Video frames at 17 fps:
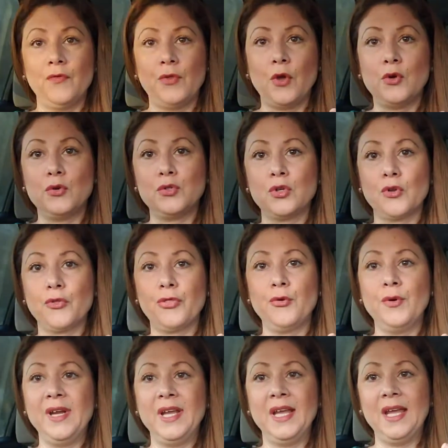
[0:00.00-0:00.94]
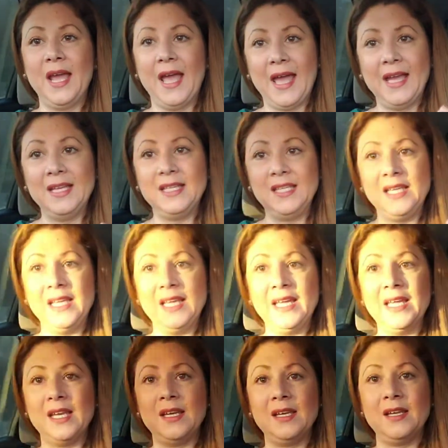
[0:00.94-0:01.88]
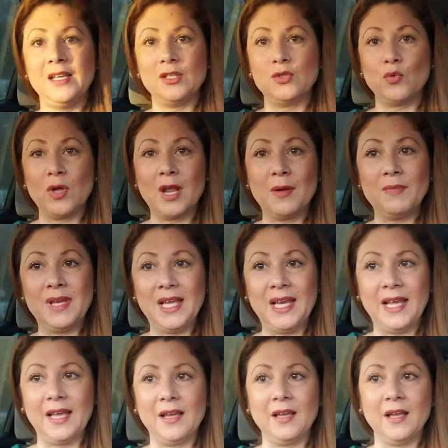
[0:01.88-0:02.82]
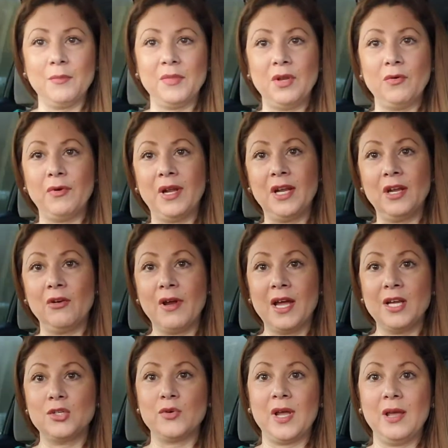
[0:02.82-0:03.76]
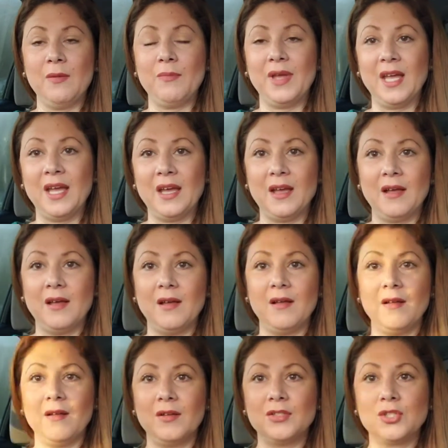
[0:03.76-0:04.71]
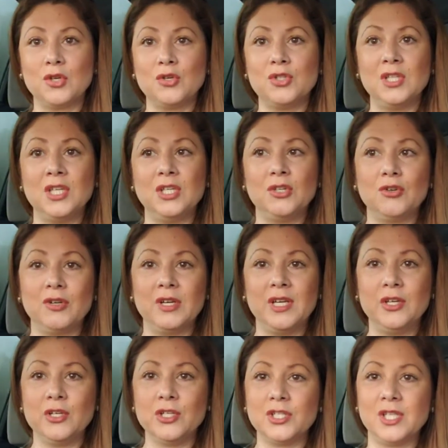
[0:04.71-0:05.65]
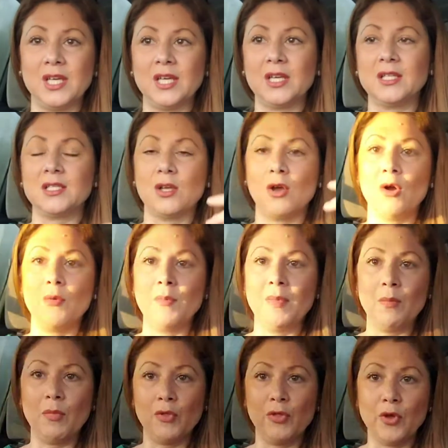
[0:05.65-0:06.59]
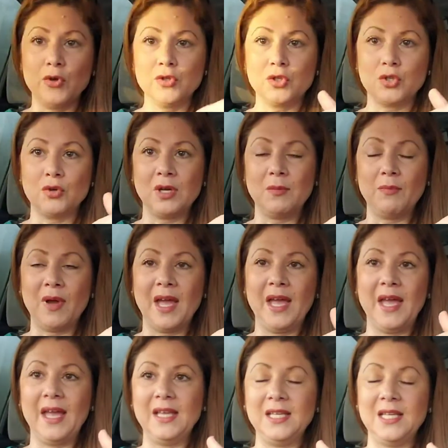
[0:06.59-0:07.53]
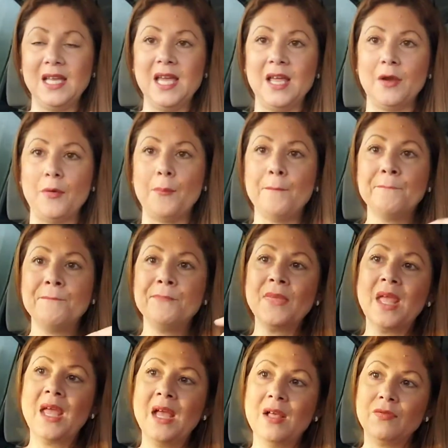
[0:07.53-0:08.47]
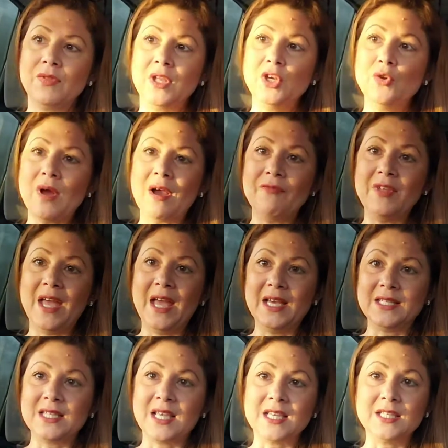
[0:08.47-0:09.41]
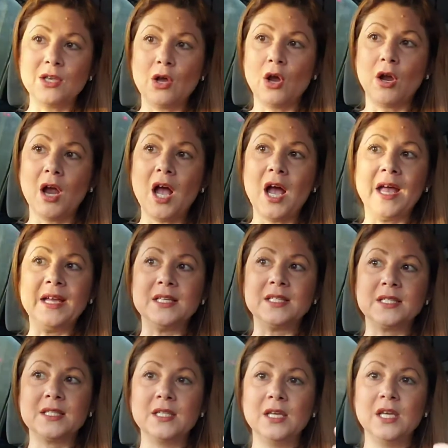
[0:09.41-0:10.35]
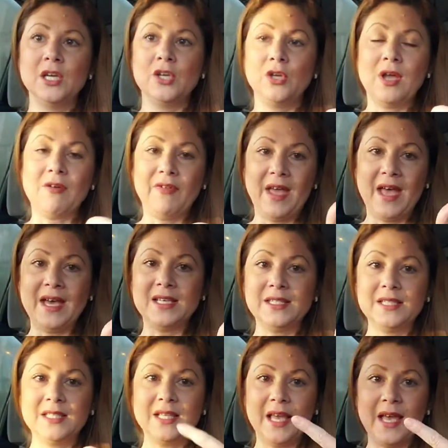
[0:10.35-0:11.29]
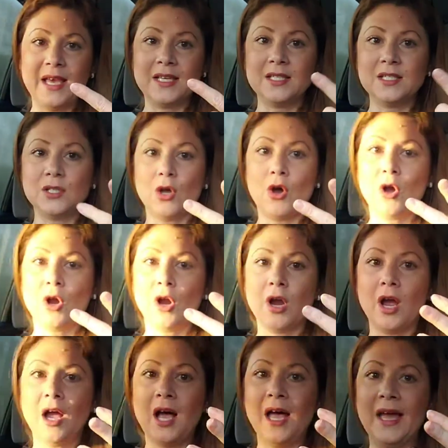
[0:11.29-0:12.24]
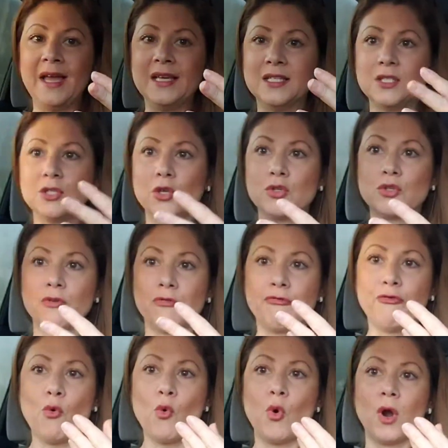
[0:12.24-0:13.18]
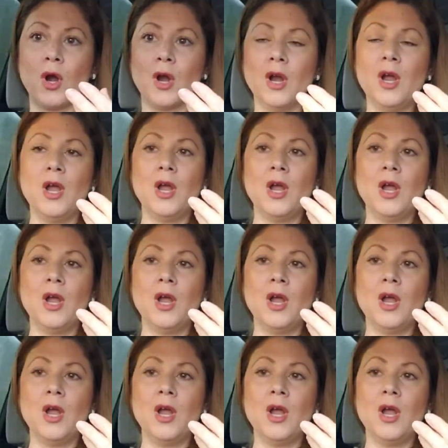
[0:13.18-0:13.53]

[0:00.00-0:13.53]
Those are 3. ADN is what I'm getting. I'm getting ready to graduate and be an associate degree nursing. So remember those 3 by ADN. Then you have the SSRIs. You have SSRIs. Those are 4.